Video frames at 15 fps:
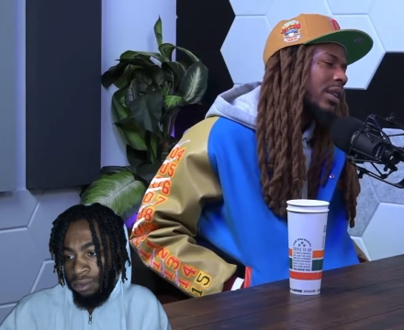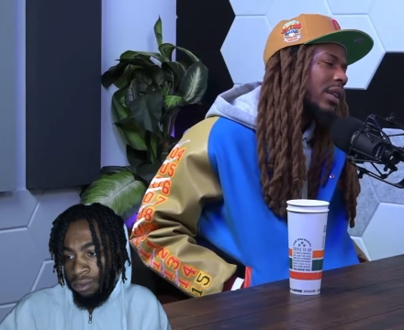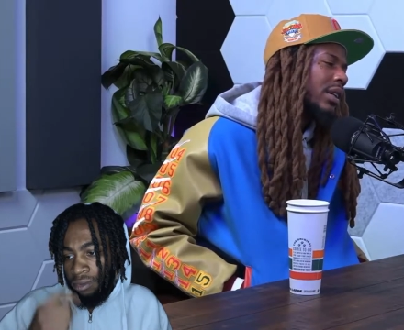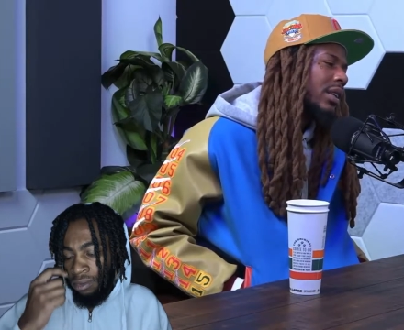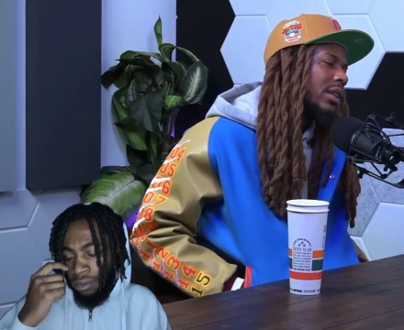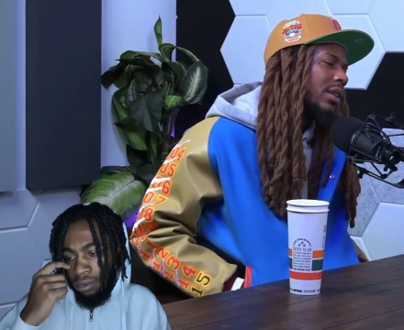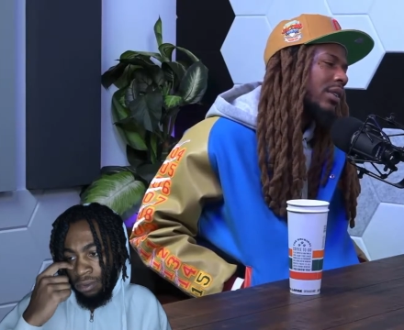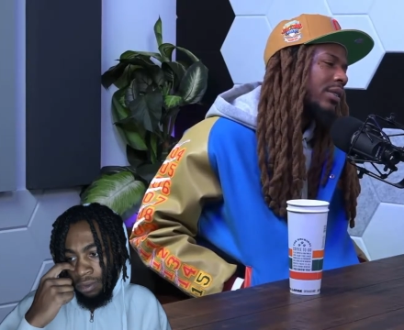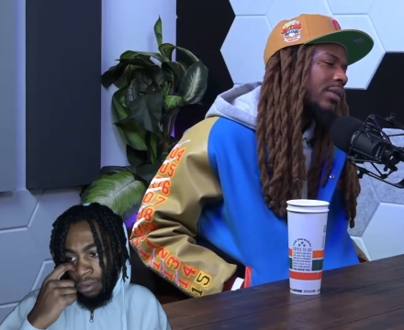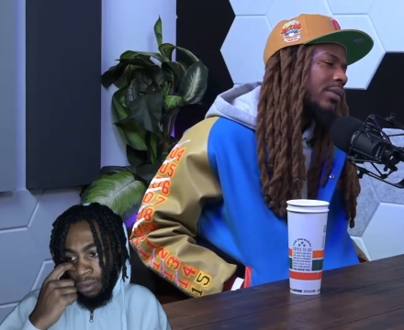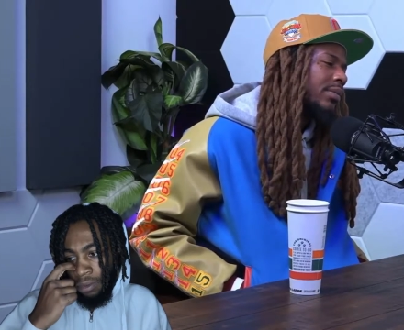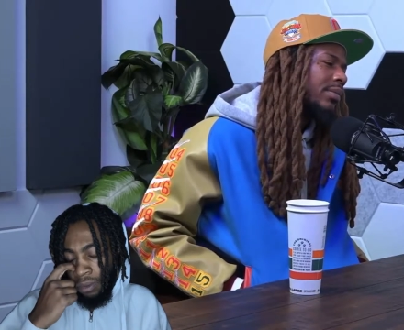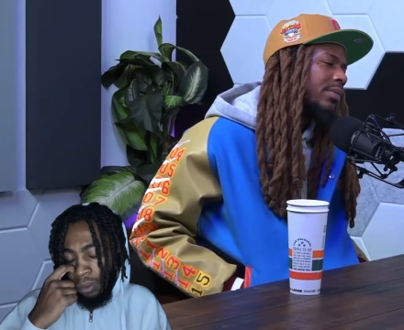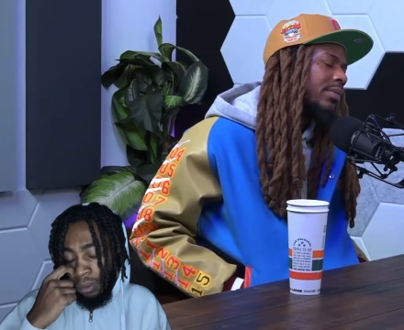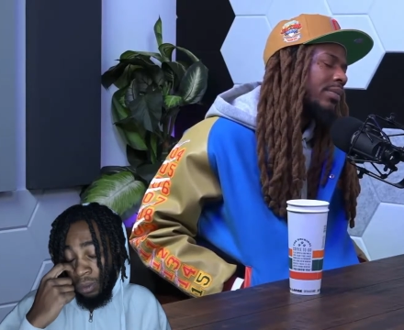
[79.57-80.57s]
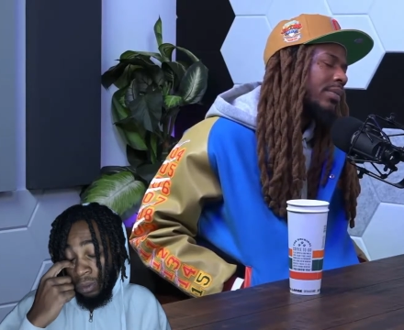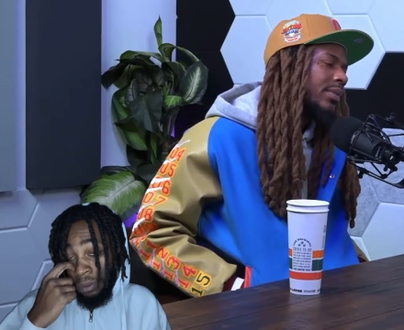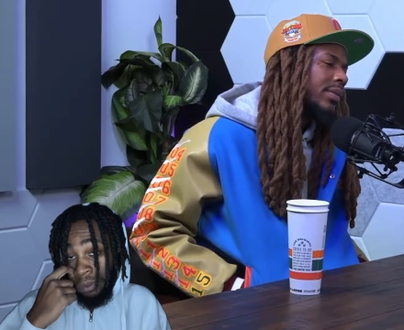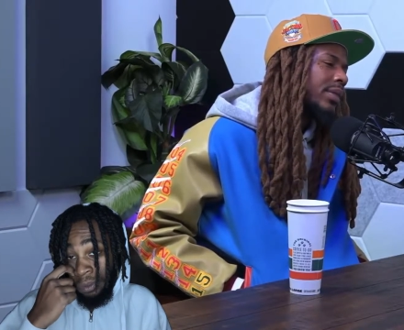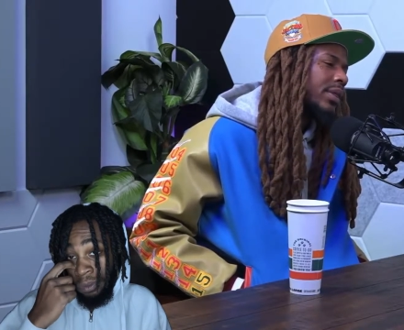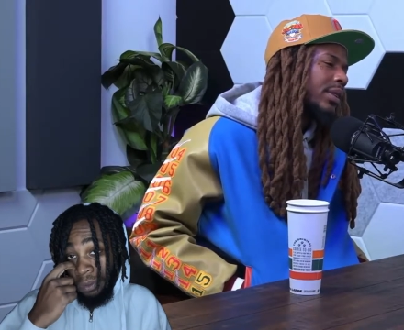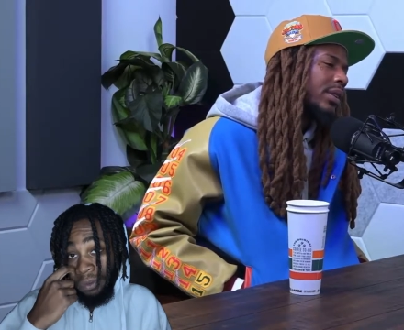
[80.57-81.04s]
Speaker 1: And um,
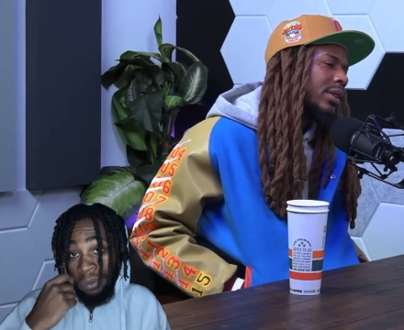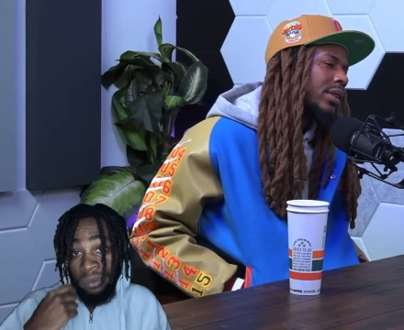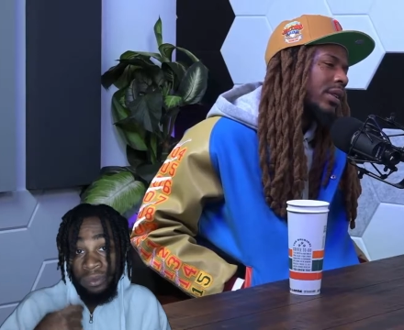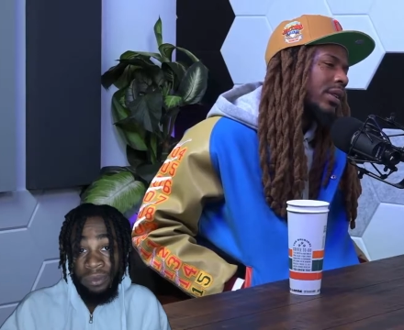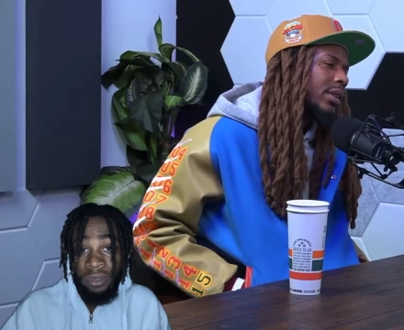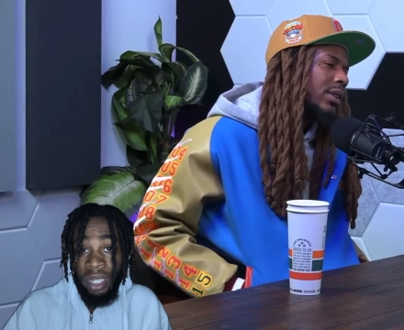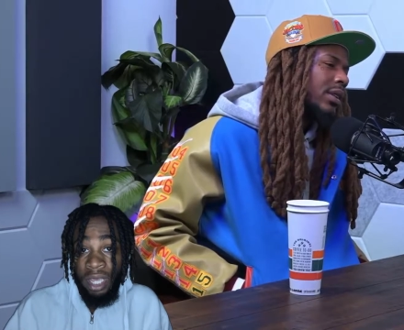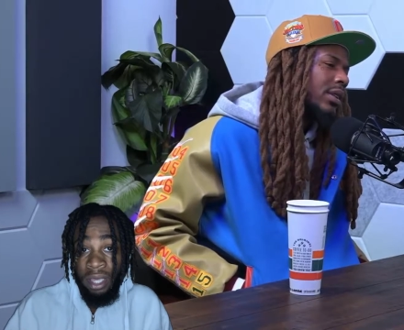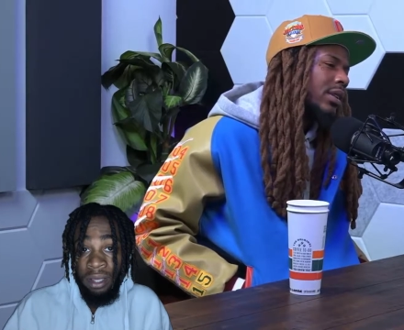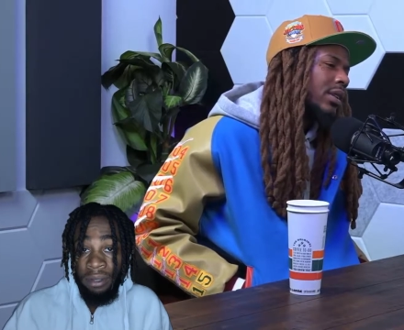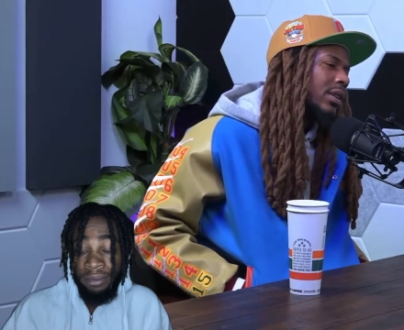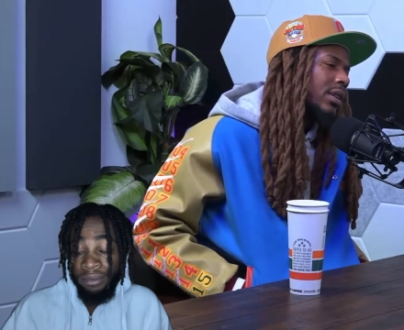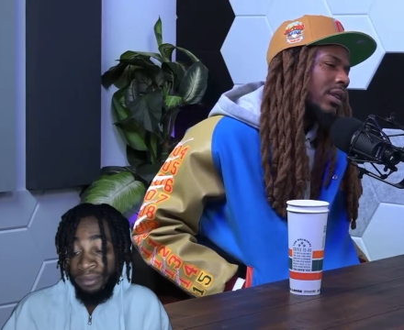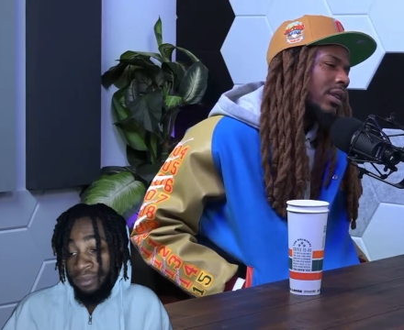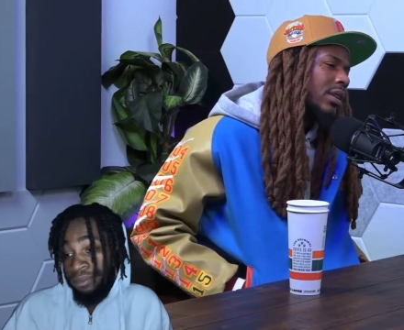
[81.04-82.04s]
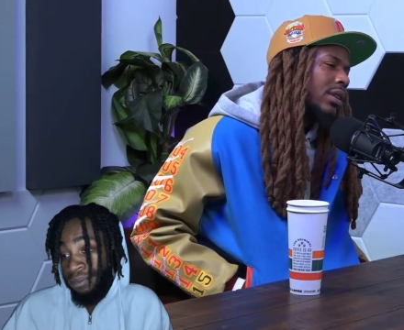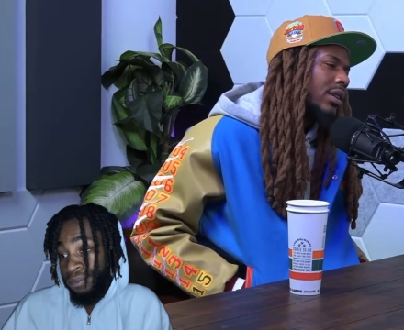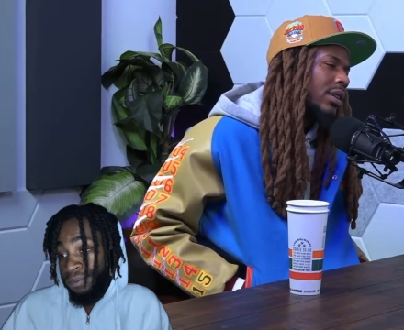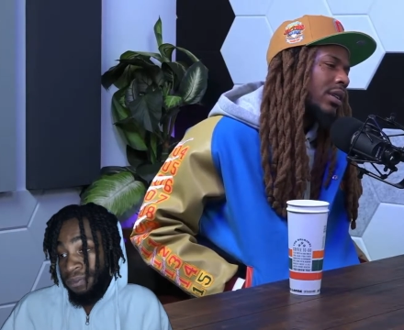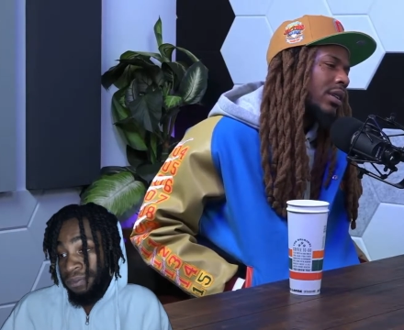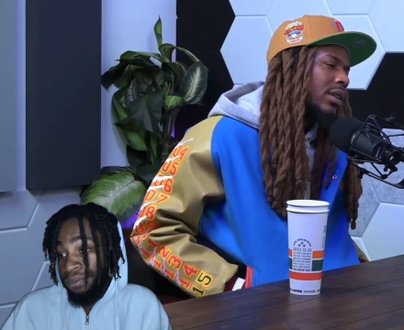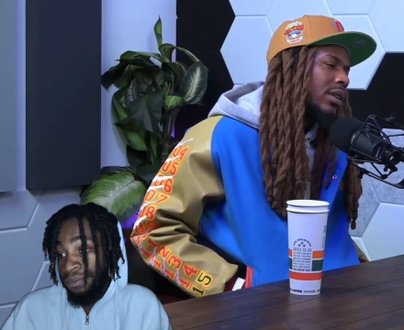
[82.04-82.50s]
Damn.
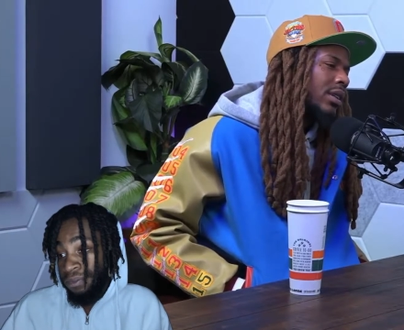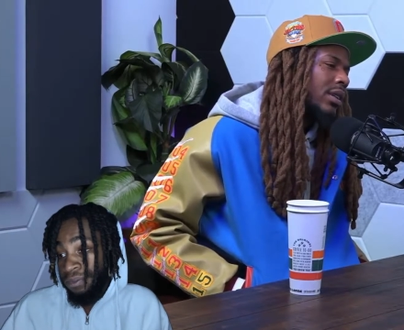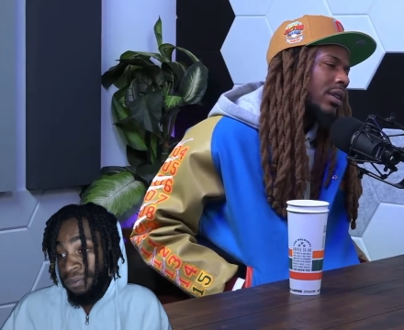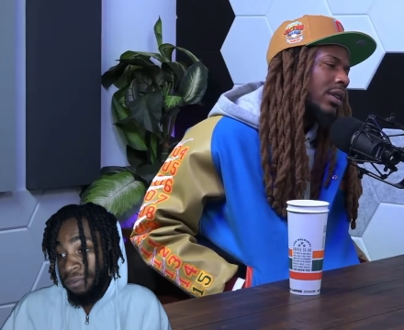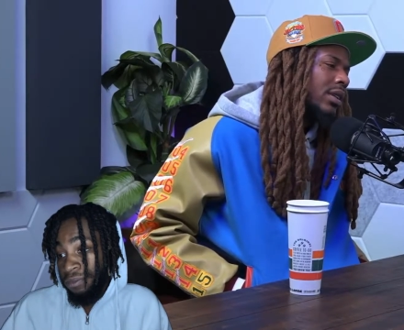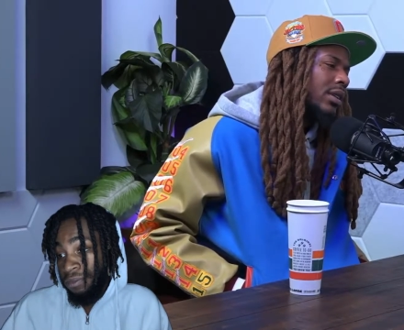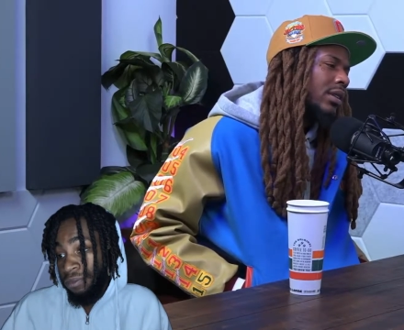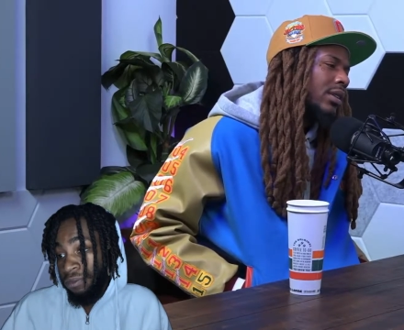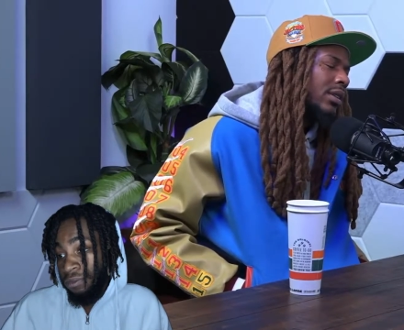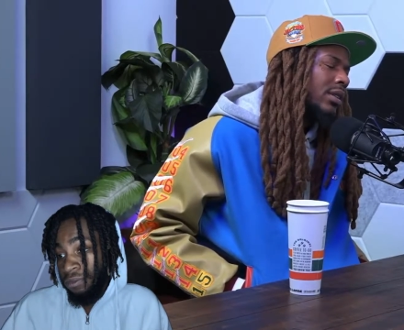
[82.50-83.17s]
Uh,